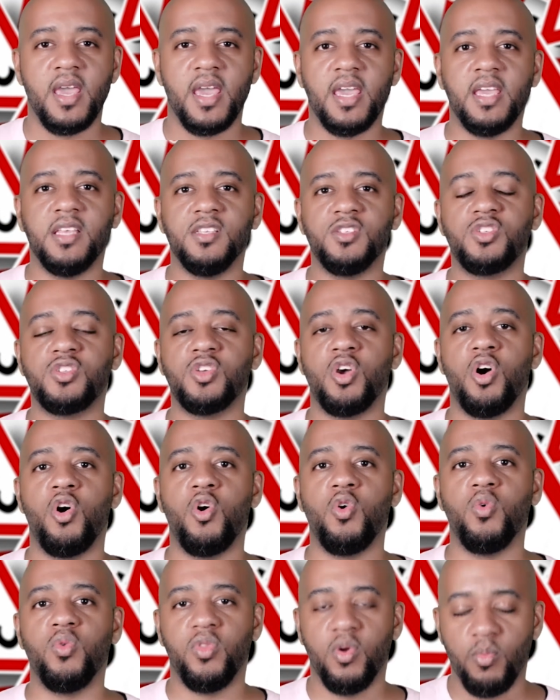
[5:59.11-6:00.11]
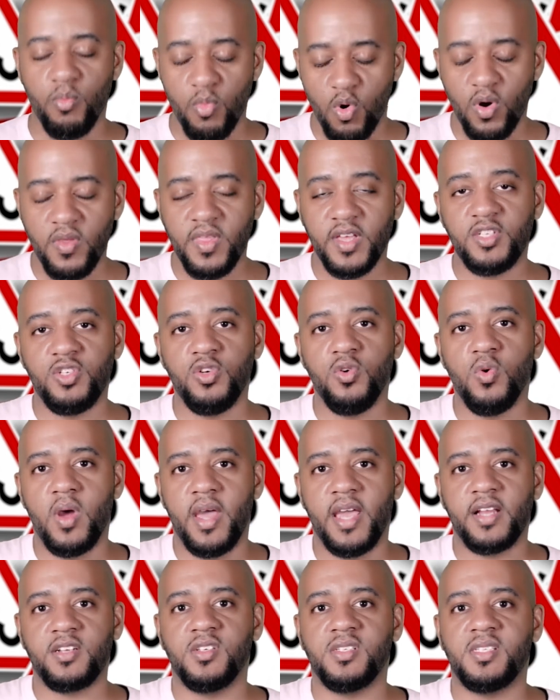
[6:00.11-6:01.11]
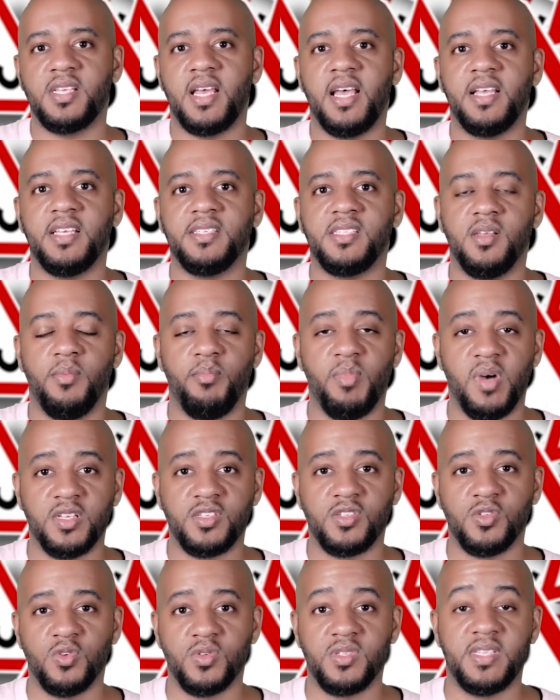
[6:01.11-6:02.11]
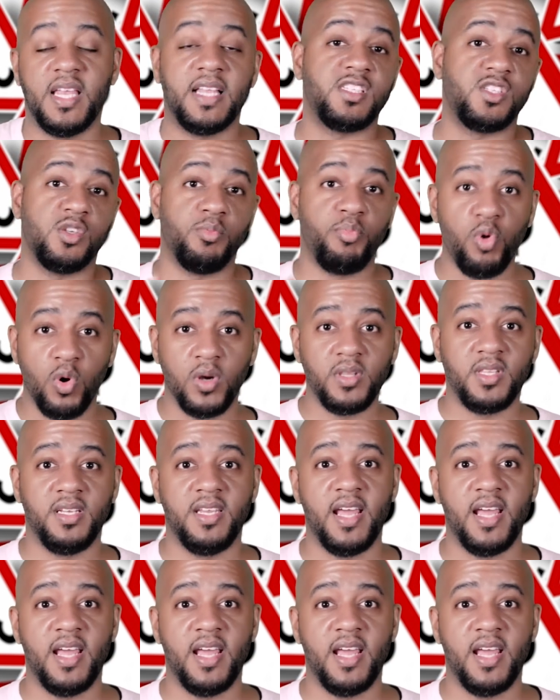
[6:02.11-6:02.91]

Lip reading: And so the more that you exercise the muscles that support the